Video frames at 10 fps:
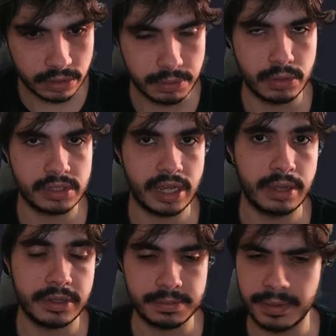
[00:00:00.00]
The build
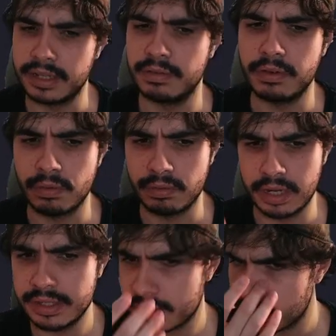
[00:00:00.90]
type is by default
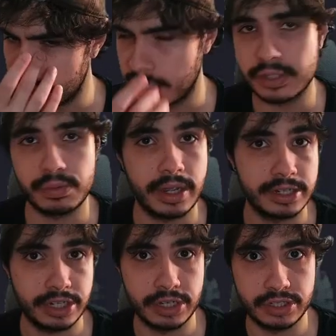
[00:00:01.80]
release, and hence why I
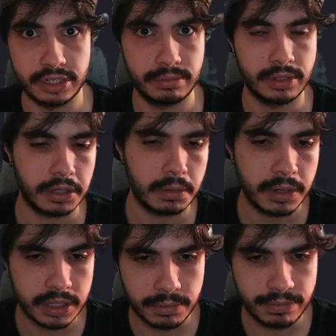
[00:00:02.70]
changed it in the
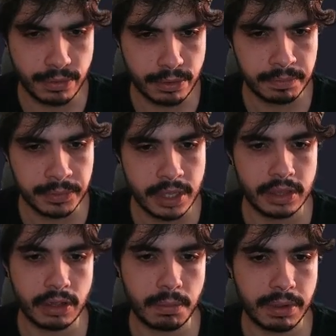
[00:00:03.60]
command before.
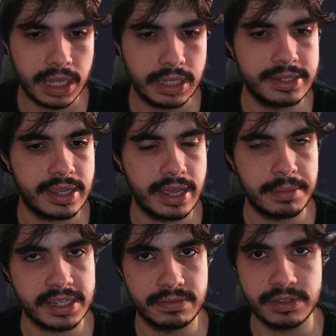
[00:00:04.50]
The compiler is
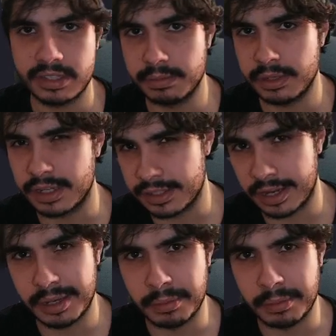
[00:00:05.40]
MSVC because I am